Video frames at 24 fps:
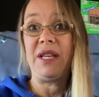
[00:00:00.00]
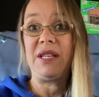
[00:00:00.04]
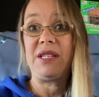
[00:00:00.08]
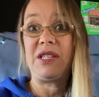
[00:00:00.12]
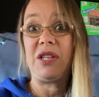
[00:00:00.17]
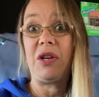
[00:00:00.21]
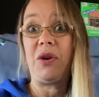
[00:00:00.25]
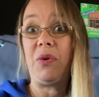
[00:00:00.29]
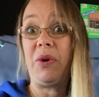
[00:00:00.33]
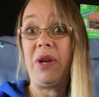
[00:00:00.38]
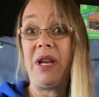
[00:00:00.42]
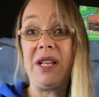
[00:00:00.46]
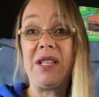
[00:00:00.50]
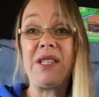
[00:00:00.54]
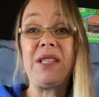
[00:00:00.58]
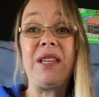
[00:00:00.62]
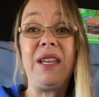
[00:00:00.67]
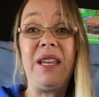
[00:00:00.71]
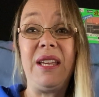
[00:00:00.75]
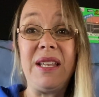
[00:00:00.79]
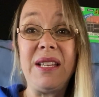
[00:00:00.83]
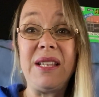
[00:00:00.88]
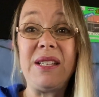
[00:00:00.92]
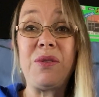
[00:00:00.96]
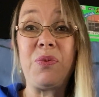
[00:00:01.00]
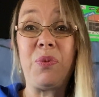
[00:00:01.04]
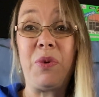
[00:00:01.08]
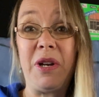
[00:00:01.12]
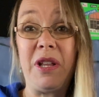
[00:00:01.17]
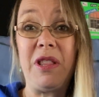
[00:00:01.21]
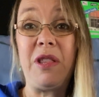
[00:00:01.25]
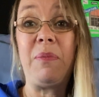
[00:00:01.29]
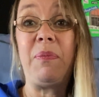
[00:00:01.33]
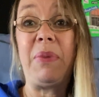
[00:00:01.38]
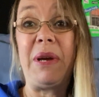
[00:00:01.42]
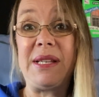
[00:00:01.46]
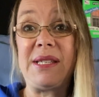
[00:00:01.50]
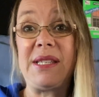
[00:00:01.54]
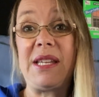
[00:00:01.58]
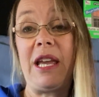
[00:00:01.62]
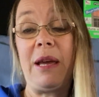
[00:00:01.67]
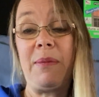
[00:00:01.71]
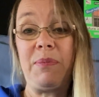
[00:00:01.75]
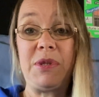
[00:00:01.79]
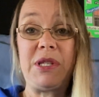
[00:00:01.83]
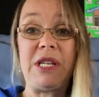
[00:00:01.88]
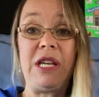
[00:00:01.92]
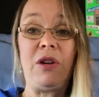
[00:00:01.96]
So it is one of the best
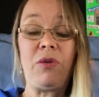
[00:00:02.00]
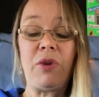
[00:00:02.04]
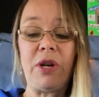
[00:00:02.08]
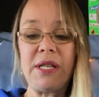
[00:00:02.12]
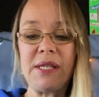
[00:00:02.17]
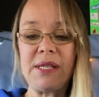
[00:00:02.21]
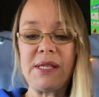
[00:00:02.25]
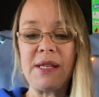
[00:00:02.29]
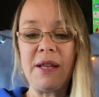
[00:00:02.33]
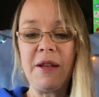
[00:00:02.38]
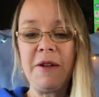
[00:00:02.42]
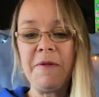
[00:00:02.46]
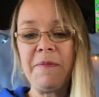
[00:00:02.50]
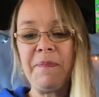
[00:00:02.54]
kept secrets.